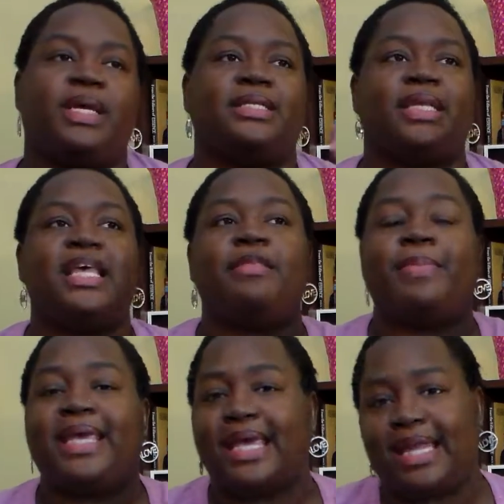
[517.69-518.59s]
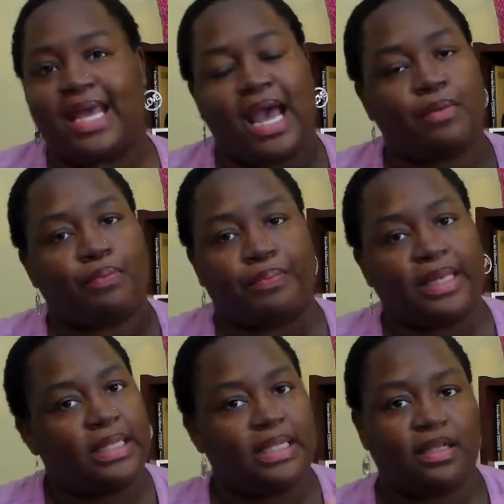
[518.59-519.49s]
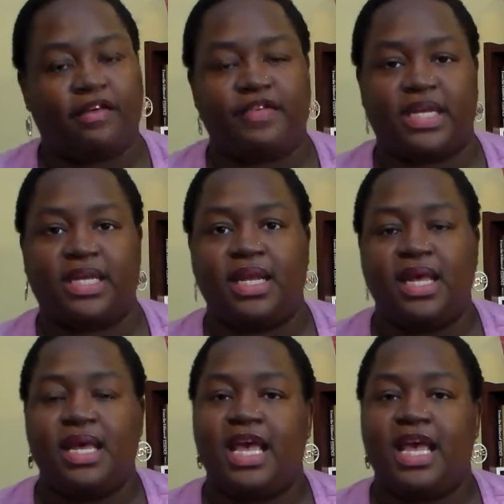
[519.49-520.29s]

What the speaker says: because in the beginning I really loved it,